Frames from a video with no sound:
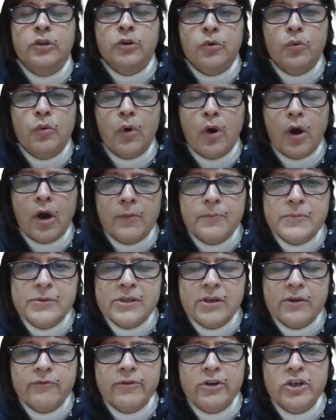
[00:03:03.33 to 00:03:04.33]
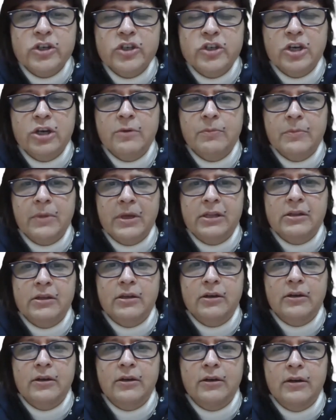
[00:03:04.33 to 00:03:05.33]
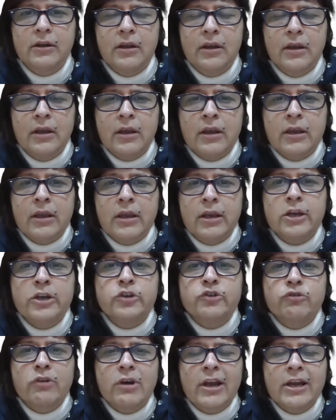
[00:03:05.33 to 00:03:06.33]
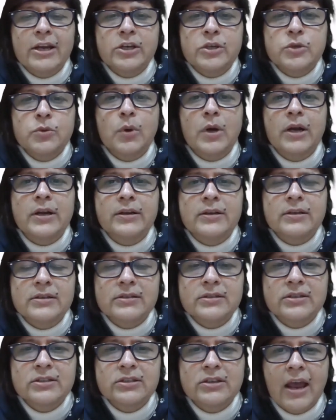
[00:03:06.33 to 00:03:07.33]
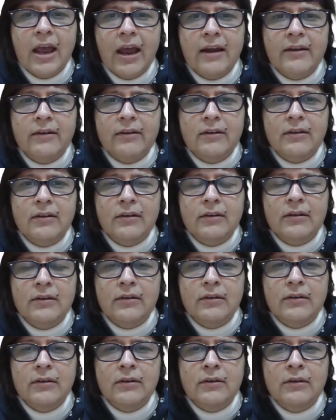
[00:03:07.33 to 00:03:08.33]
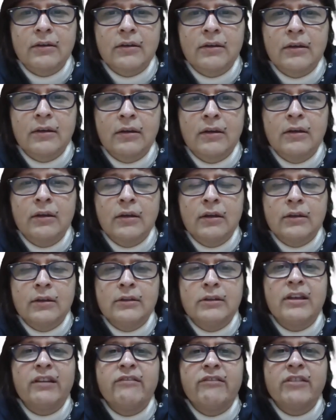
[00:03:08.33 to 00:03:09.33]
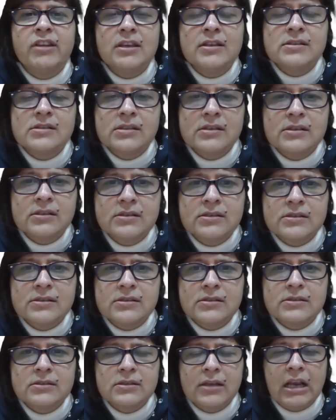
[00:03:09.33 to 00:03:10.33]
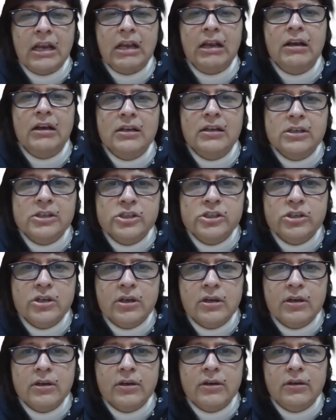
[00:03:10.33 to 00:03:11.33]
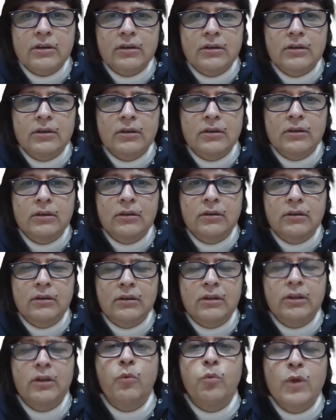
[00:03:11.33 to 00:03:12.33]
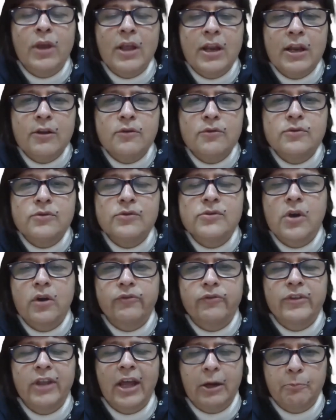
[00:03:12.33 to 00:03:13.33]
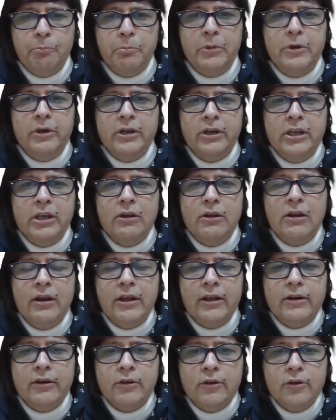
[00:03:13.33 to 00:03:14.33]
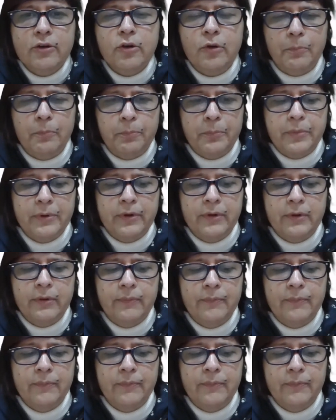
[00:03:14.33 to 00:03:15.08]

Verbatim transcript: Through observation method, he tried to understand the reasons, the culture, the values of that particular group.